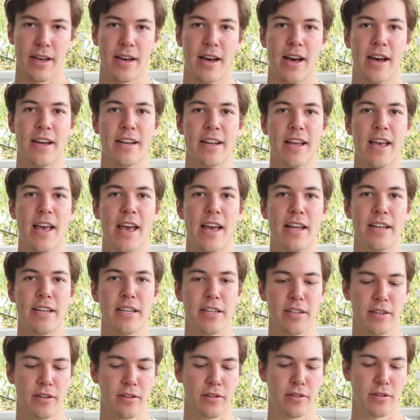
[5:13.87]
I'd end
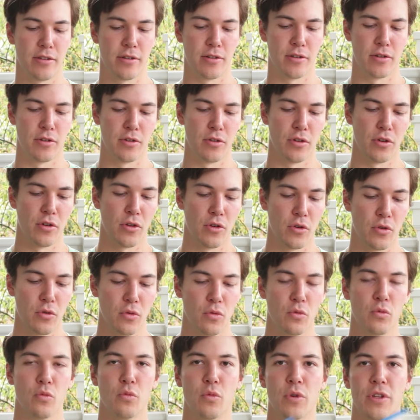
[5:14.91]
it
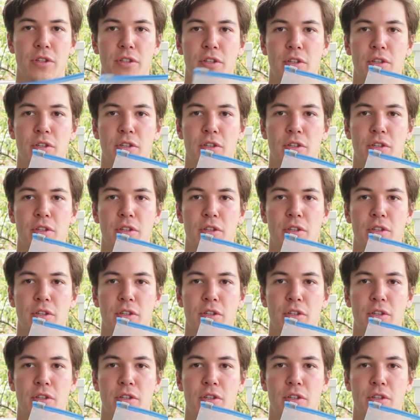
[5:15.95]
with